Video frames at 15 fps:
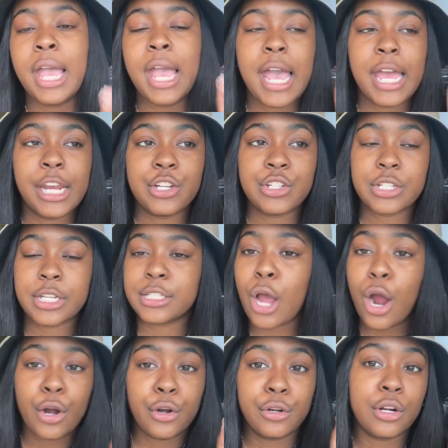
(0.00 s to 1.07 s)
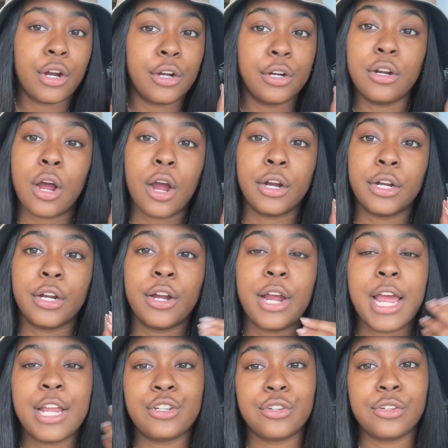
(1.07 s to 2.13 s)
and it just gets harder and harder and harder,
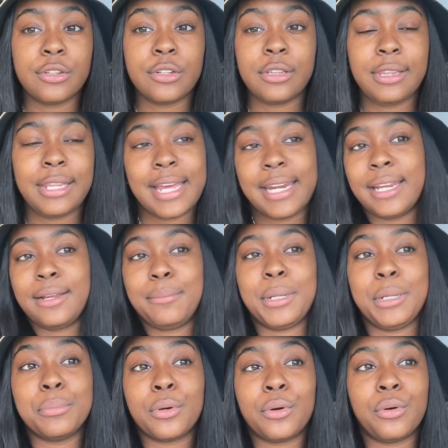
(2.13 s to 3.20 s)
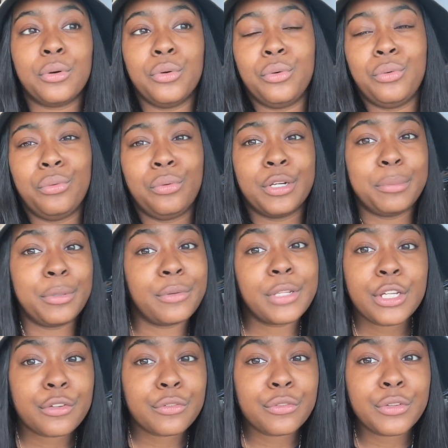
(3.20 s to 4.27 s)
and you're letting people who could be really
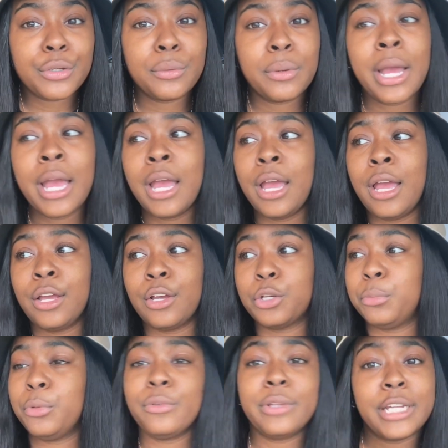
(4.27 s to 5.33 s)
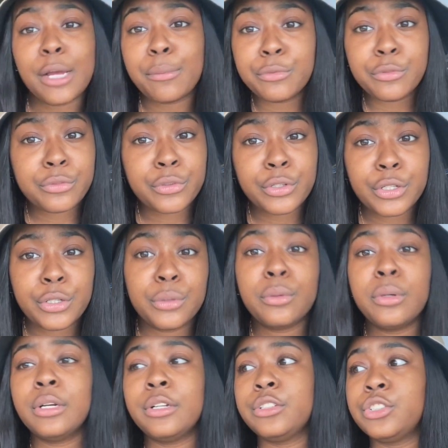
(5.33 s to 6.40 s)
good for you, could be really helpful for
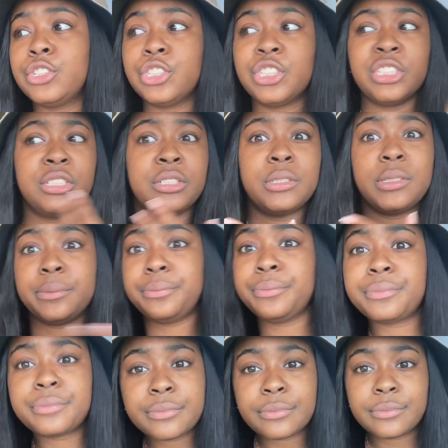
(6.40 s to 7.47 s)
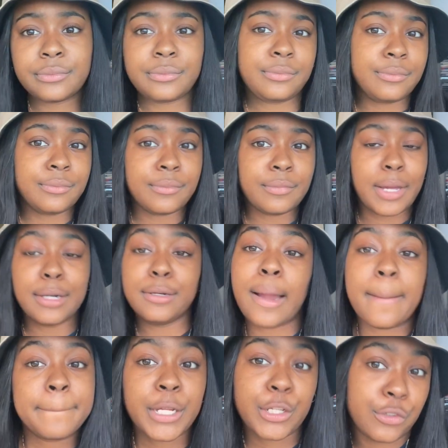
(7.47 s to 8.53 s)
you, to just
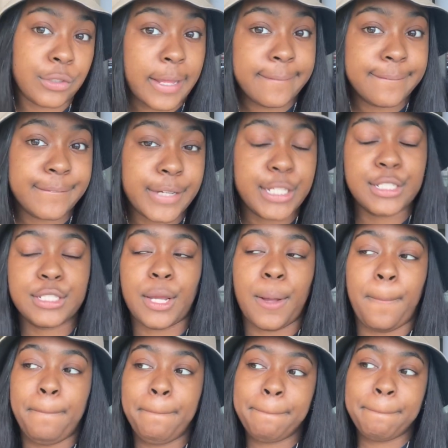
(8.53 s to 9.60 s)
not be in your life. So